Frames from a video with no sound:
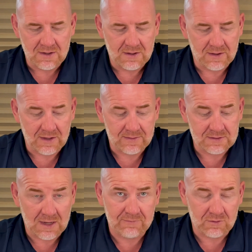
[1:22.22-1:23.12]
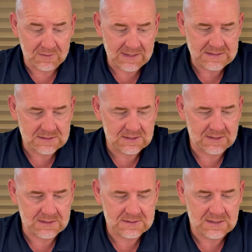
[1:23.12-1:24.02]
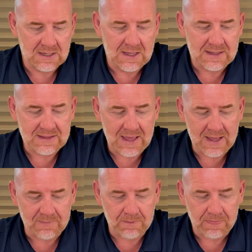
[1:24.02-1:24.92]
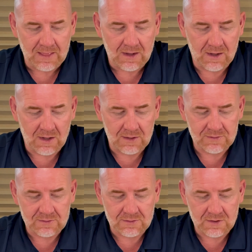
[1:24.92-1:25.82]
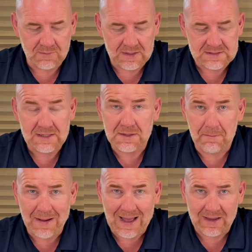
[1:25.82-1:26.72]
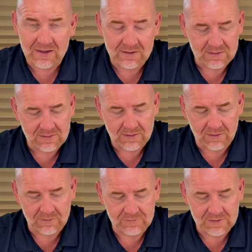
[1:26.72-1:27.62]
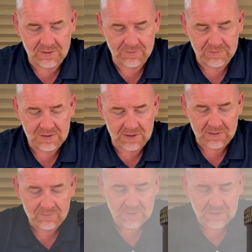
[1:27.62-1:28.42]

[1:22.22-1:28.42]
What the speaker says: to have replaced, that is. Then on, you might say, the back of the fitting,